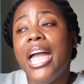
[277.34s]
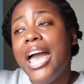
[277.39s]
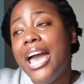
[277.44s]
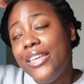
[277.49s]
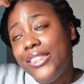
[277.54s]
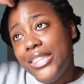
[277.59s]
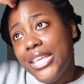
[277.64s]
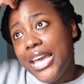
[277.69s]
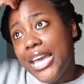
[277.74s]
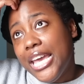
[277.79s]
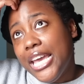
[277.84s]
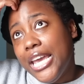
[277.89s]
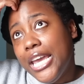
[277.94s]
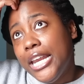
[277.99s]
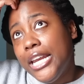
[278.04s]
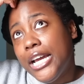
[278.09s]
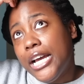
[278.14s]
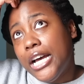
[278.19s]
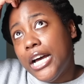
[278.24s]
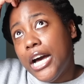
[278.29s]
And
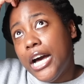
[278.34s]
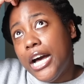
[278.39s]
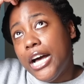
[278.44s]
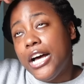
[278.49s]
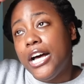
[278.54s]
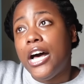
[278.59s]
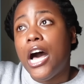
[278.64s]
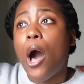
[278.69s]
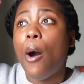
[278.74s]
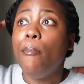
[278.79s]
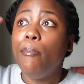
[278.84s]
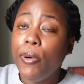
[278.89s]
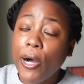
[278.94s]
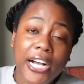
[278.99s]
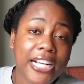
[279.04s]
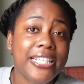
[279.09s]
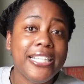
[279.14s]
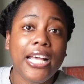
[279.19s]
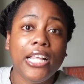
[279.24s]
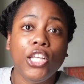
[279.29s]
then a
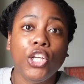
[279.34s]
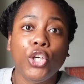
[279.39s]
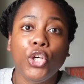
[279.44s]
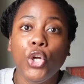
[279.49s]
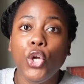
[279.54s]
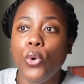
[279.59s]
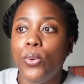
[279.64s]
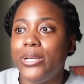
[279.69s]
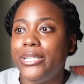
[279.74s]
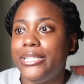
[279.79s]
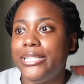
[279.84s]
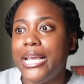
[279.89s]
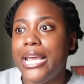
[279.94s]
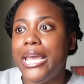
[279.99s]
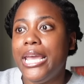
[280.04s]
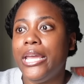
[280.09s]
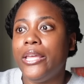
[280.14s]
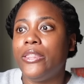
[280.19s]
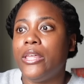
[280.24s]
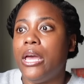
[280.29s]
bookseller who was
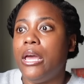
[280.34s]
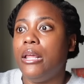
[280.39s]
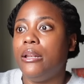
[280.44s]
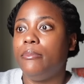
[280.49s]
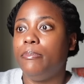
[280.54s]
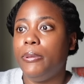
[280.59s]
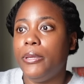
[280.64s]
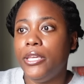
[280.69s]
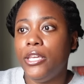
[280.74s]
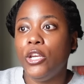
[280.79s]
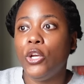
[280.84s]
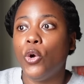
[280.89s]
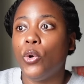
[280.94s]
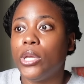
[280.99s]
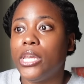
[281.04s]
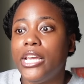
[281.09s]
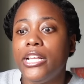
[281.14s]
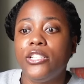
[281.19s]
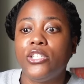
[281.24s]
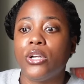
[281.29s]
saying that, you know,
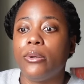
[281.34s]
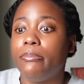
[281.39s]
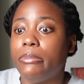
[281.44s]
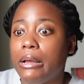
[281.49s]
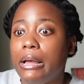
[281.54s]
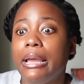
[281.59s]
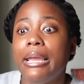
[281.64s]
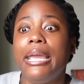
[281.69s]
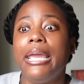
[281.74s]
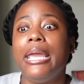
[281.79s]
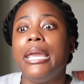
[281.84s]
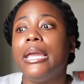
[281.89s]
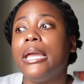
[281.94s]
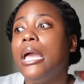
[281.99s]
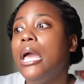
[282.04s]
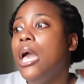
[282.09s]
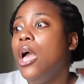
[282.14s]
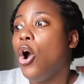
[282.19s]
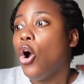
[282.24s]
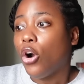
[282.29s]
kids are buying
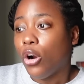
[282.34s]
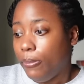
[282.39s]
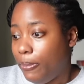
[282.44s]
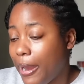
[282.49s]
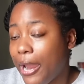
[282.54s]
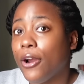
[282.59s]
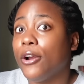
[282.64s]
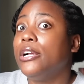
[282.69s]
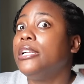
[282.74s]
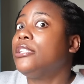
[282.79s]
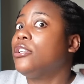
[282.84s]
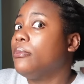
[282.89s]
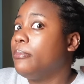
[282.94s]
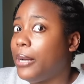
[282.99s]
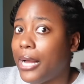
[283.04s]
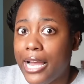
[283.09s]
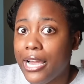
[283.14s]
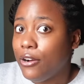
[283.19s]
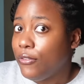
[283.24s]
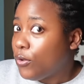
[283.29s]
or parents are
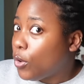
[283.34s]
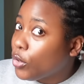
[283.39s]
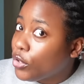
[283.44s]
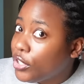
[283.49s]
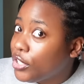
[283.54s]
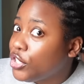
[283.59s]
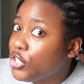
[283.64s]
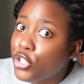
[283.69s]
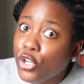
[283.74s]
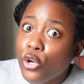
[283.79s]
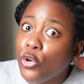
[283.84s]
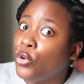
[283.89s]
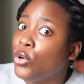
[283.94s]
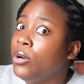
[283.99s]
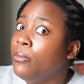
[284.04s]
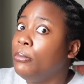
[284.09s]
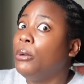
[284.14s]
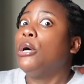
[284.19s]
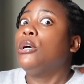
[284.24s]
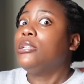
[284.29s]
buying for their
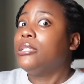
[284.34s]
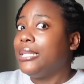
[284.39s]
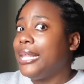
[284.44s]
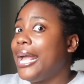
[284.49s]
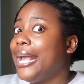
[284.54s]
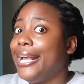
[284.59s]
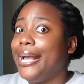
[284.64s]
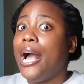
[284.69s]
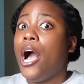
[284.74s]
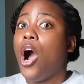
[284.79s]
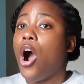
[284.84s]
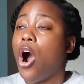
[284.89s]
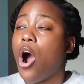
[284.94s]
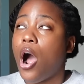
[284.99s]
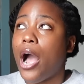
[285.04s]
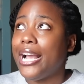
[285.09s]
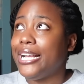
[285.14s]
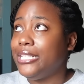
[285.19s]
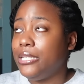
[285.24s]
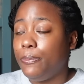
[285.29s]
children books like
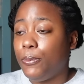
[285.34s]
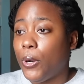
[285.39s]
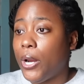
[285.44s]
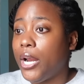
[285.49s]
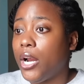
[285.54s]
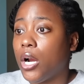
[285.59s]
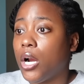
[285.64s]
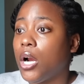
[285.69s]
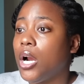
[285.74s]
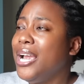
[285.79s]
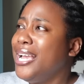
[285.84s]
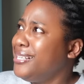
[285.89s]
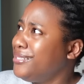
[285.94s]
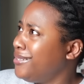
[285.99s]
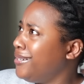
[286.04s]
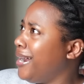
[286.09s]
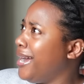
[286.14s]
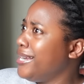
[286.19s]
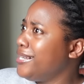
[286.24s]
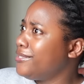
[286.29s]
Icebreaker. Is
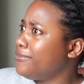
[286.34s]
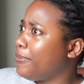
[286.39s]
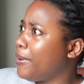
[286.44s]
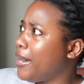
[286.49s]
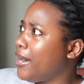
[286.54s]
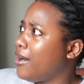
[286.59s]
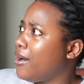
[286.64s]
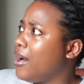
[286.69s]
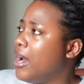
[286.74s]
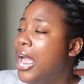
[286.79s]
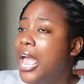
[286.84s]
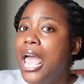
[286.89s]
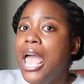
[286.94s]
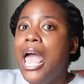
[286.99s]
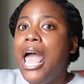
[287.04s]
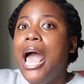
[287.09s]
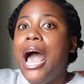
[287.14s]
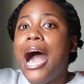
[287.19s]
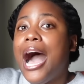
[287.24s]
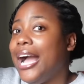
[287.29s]
it Icebreaker?
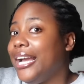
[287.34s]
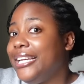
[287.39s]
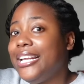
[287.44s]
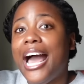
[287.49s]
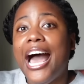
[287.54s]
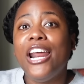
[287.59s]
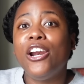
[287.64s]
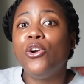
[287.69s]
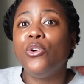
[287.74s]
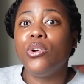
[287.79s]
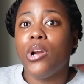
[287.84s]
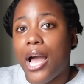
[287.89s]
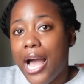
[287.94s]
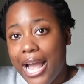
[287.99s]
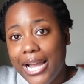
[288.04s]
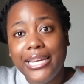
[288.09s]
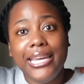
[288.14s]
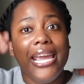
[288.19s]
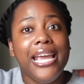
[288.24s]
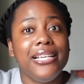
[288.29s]

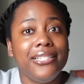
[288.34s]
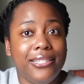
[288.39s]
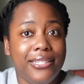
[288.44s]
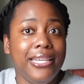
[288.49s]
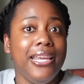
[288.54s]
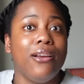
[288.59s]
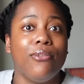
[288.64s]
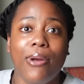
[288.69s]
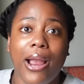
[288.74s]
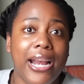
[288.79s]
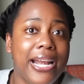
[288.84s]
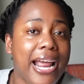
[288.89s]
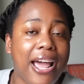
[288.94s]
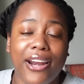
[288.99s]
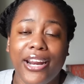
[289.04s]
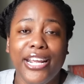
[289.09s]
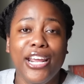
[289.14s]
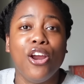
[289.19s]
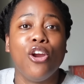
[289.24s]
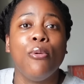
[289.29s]
I can't see it right now.
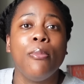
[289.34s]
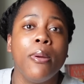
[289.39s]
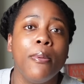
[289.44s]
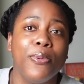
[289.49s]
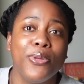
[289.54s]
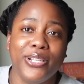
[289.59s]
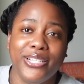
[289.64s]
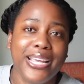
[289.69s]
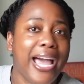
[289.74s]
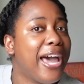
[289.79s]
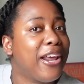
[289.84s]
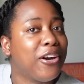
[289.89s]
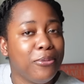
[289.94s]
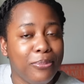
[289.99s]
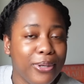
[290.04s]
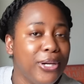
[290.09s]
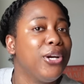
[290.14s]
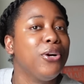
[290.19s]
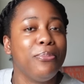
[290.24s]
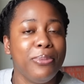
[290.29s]
I can't remember the title,
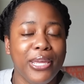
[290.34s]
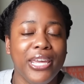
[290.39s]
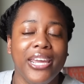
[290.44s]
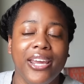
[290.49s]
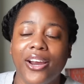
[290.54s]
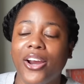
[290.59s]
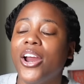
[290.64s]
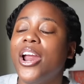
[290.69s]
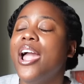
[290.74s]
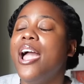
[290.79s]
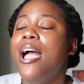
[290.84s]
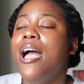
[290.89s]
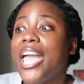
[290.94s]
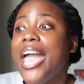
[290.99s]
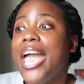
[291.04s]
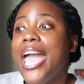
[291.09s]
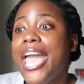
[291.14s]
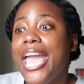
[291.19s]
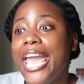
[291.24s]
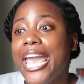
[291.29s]
but it'll be here.
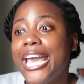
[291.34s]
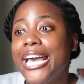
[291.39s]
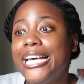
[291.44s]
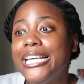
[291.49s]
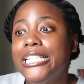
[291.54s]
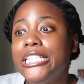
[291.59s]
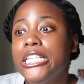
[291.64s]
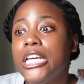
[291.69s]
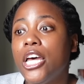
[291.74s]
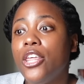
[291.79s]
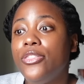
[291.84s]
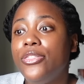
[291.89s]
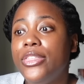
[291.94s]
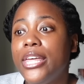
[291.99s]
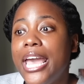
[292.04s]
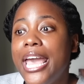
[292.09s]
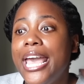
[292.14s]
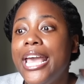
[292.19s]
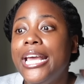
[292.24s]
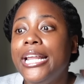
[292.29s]
And
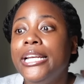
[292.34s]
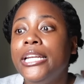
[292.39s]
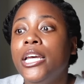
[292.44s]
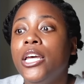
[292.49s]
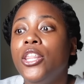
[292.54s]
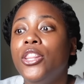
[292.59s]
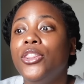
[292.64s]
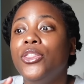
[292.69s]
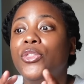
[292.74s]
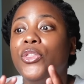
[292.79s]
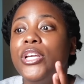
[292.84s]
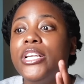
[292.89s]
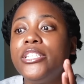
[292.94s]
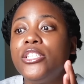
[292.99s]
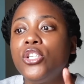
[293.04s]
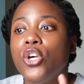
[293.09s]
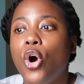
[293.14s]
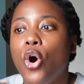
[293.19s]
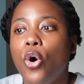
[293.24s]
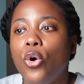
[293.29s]
then
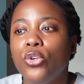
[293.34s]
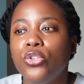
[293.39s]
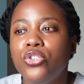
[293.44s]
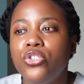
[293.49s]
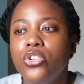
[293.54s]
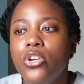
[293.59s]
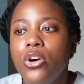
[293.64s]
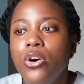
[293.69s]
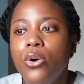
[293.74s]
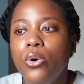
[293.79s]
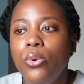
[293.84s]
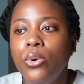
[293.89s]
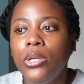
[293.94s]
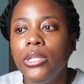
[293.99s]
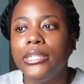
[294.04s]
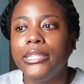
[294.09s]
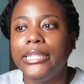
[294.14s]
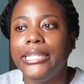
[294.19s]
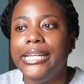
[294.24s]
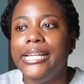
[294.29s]
this also
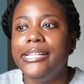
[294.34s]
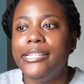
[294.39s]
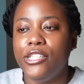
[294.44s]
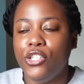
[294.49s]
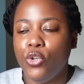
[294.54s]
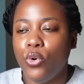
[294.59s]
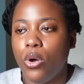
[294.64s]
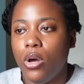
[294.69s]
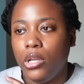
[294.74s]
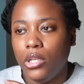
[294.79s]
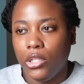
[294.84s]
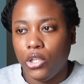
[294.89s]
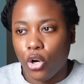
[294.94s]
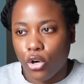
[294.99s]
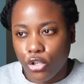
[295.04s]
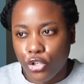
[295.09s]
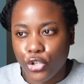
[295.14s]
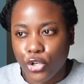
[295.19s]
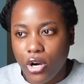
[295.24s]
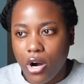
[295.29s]
leads into a
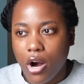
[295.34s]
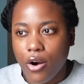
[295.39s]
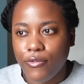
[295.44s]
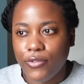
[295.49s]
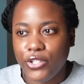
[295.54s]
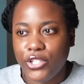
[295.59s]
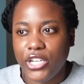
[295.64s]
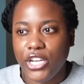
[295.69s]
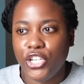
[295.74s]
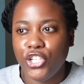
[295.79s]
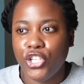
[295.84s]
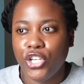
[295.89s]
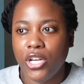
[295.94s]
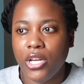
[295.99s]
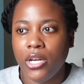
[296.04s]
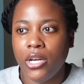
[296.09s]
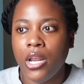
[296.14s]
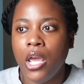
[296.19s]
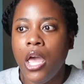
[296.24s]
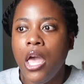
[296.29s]
larger
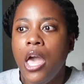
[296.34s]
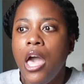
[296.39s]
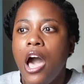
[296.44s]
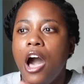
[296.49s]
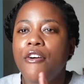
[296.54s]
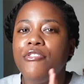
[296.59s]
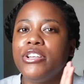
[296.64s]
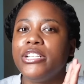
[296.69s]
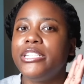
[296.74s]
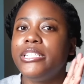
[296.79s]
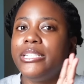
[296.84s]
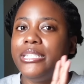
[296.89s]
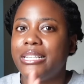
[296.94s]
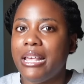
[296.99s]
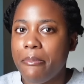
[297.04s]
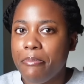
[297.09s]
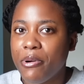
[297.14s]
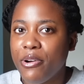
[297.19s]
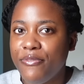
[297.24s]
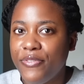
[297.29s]
conversation of a
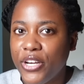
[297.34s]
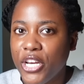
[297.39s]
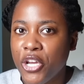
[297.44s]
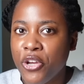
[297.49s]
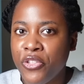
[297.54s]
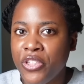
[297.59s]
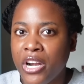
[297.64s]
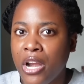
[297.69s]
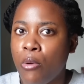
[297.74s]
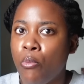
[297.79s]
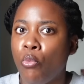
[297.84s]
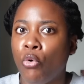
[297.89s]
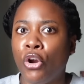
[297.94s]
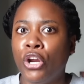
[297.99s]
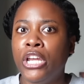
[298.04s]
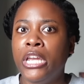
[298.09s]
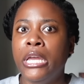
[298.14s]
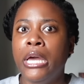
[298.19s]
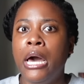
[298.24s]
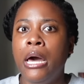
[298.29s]
separate video that I'm
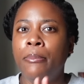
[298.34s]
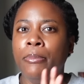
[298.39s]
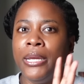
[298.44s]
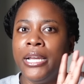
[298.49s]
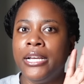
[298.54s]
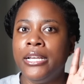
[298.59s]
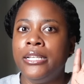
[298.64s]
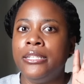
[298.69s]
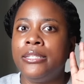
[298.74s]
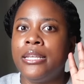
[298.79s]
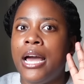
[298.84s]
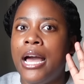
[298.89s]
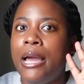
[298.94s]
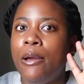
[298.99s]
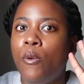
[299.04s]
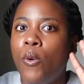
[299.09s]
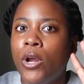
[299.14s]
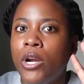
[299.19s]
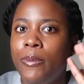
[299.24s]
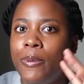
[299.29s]
working on because
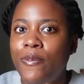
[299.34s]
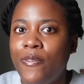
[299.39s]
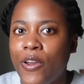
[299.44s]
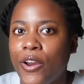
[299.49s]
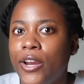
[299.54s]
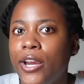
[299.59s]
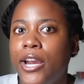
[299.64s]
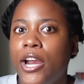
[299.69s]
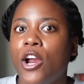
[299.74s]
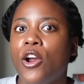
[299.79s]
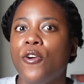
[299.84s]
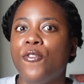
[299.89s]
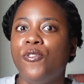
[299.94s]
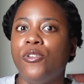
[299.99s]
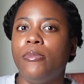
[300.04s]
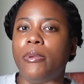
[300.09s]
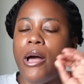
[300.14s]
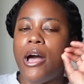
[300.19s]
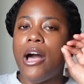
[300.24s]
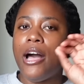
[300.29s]
I want to be very
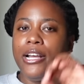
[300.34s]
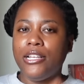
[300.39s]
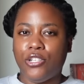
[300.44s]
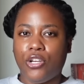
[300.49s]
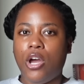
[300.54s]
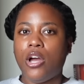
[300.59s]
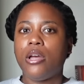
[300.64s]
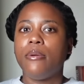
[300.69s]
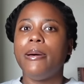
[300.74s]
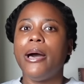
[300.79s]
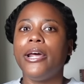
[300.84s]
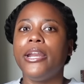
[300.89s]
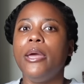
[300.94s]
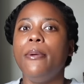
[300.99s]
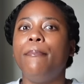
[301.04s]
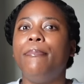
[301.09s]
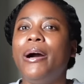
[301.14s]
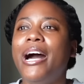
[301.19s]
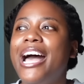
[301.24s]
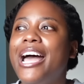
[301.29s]
careful about how I talk about
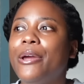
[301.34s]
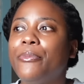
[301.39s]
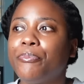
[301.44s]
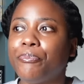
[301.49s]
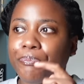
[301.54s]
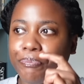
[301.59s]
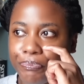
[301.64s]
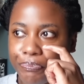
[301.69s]
it. But